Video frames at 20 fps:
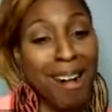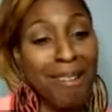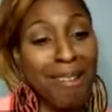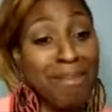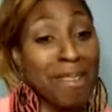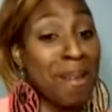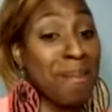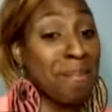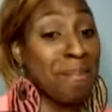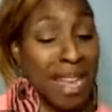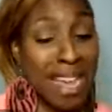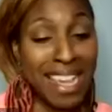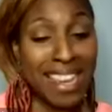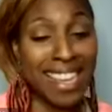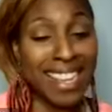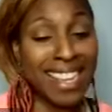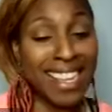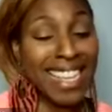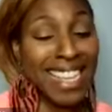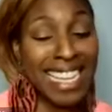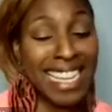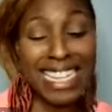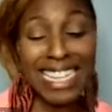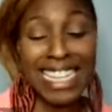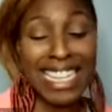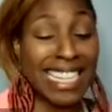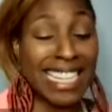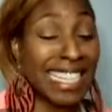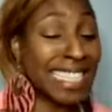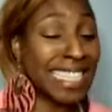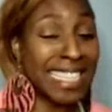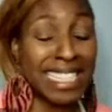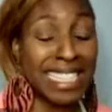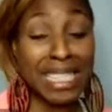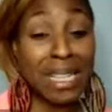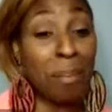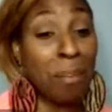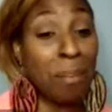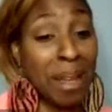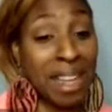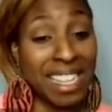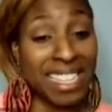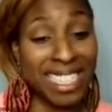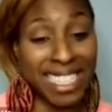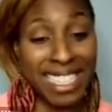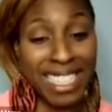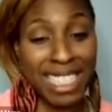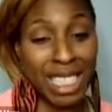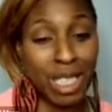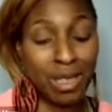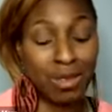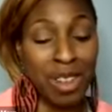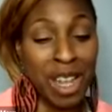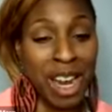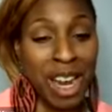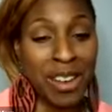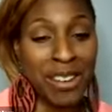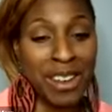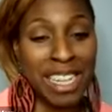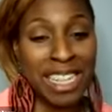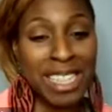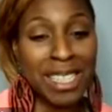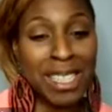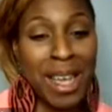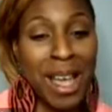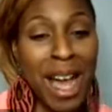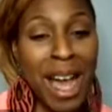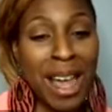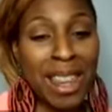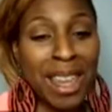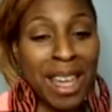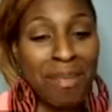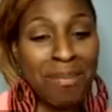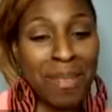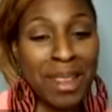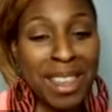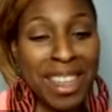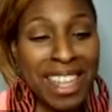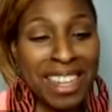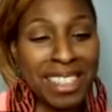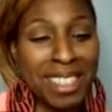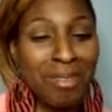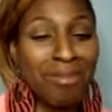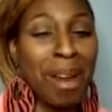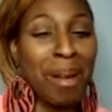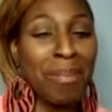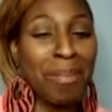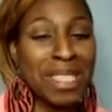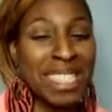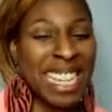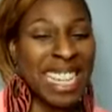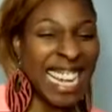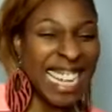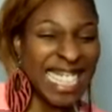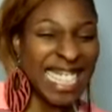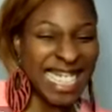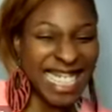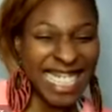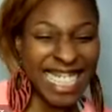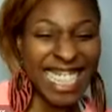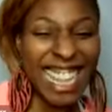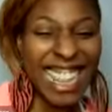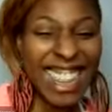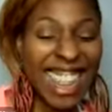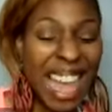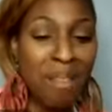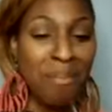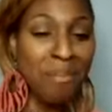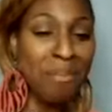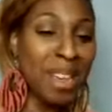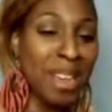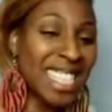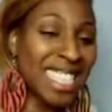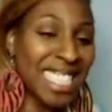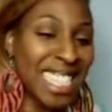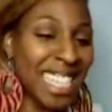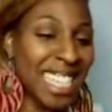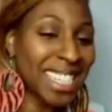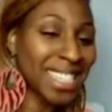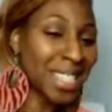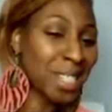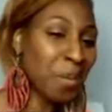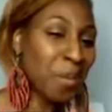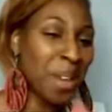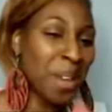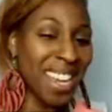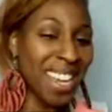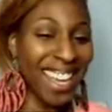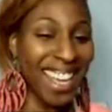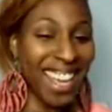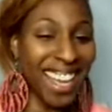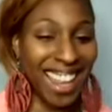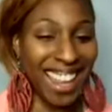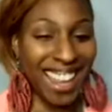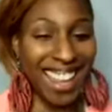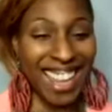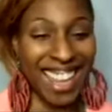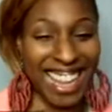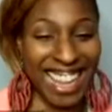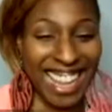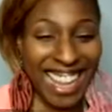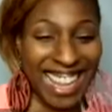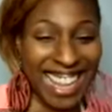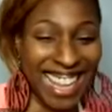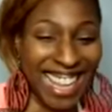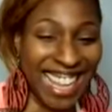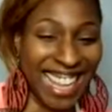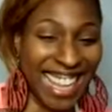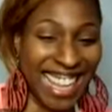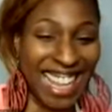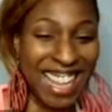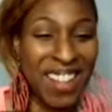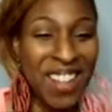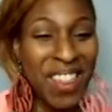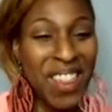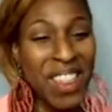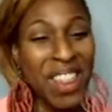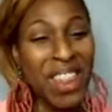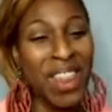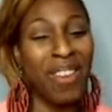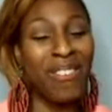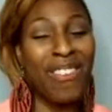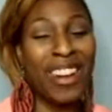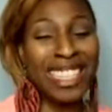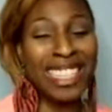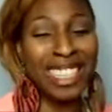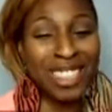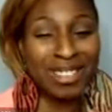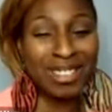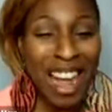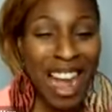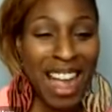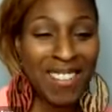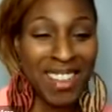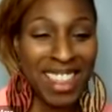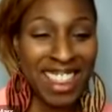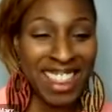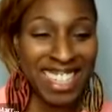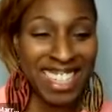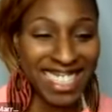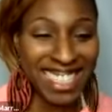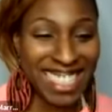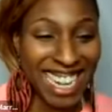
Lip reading: Than men. It just depends. It just varies. I think, but there's a reputation that men tend to be the ones driving the.